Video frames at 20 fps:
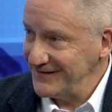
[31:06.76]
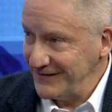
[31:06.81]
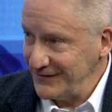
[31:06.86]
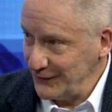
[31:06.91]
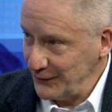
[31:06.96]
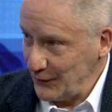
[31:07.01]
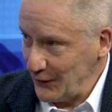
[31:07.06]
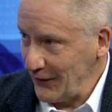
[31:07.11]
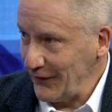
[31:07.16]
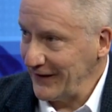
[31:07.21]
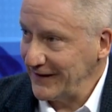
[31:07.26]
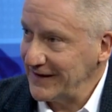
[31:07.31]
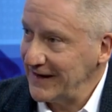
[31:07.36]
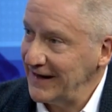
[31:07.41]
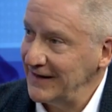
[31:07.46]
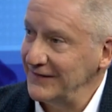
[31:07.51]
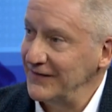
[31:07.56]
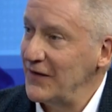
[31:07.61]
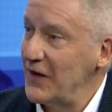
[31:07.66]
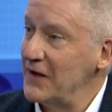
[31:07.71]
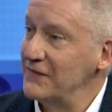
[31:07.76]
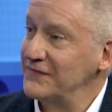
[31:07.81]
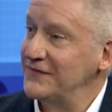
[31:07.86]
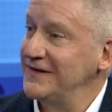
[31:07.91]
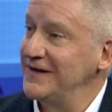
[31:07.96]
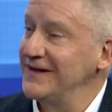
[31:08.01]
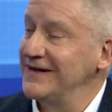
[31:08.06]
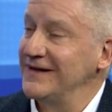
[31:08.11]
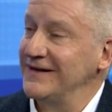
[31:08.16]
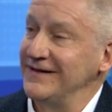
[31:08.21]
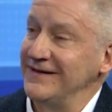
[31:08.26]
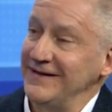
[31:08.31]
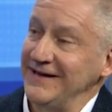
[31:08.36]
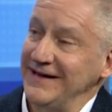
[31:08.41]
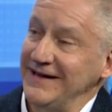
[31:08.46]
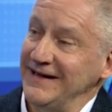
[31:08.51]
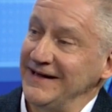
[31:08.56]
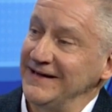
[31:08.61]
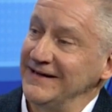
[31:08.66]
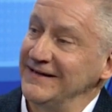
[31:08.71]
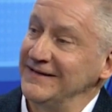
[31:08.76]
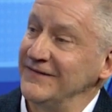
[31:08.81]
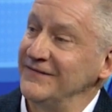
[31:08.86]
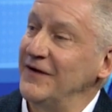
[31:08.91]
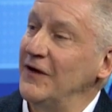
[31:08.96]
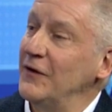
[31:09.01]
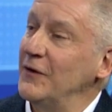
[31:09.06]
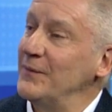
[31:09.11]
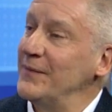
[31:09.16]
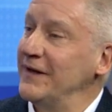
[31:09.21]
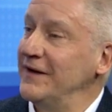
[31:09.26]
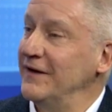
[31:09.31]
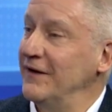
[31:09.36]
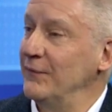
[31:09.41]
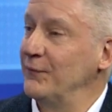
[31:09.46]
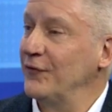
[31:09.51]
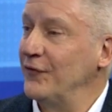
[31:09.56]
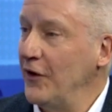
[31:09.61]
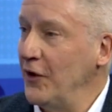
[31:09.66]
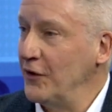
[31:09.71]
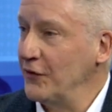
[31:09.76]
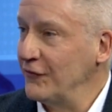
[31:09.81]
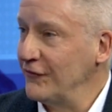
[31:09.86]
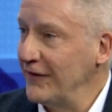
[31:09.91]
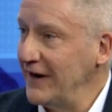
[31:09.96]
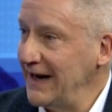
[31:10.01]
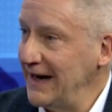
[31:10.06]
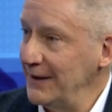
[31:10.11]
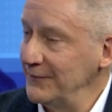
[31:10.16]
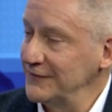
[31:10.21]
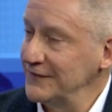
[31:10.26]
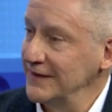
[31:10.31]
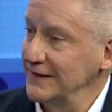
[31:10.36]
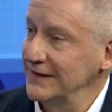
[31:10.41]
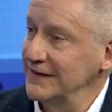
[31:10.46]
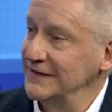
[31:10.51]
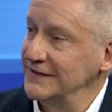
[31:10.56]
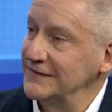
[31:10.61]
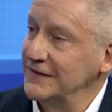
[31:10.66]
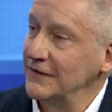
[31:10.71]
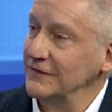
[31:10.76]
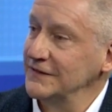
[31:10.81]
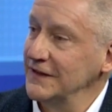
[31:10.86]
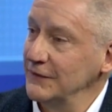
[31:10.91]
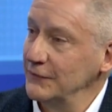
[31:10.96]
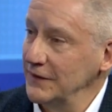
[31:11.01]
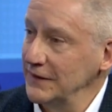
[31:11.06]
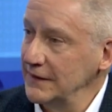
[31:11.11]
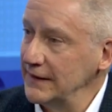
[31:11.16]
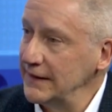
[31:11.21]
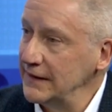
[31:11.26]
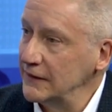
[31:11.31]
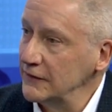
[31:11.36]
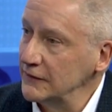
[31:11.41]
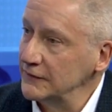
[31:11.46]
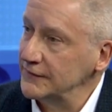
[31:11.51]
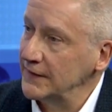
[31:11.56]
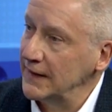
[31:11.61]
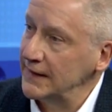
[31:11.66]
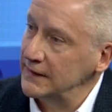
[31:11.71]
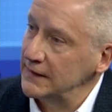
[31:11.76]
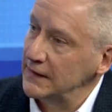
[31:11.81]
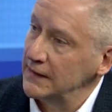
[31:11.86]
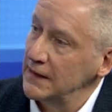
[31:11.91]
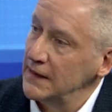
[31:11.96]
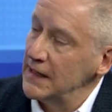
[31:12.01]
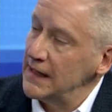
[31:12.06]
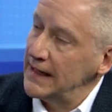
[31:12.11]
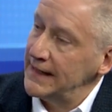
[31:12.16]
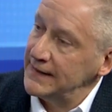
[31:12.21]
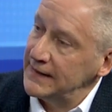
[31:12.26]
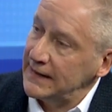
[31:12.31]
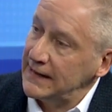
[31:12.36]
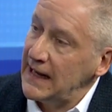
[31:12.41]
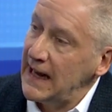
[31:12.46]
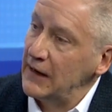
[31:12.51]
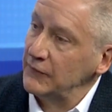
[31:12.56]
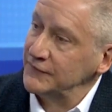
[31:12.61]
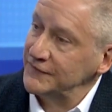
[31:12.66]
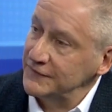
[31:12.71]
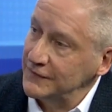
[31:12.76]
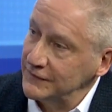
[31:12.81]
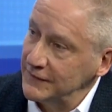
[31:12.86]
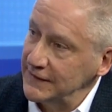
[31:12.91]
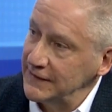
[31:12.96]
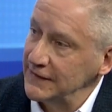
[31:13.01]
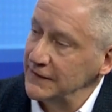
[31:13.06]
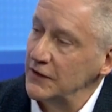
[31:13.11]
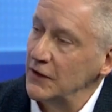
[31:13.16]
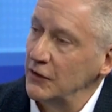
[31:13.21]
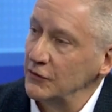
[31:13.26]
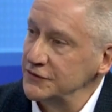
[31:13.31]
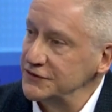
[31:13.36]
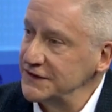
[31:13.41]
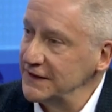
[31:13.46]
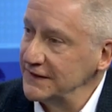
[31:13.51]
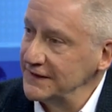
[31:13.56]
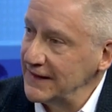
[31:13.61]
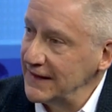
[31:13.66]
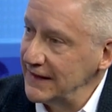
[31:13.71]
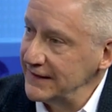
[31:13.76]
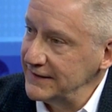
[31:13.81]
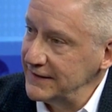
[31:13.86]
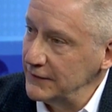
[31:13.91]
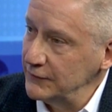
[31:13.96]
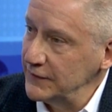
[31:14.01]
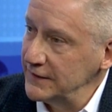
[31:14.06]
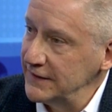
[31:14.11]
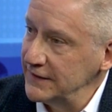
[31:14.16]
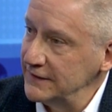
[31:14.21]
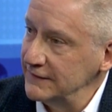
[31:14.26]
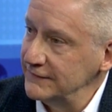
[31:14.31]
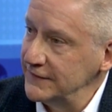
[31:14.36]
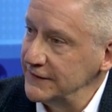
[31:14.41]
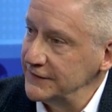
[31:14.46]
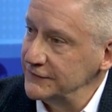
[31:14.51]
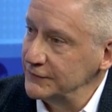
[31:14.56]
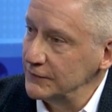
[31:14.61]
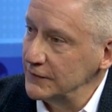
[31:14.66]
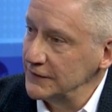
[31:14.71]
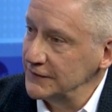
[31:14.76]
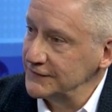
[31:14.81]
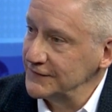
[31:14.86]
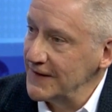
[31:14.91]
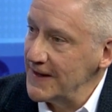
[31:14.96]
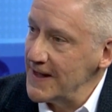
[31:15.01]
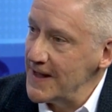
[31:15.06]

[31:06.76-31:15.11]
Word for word: the work. I loved the development of programs and the consulting with leaders and the, and the counseling and coaching that I did with individuals.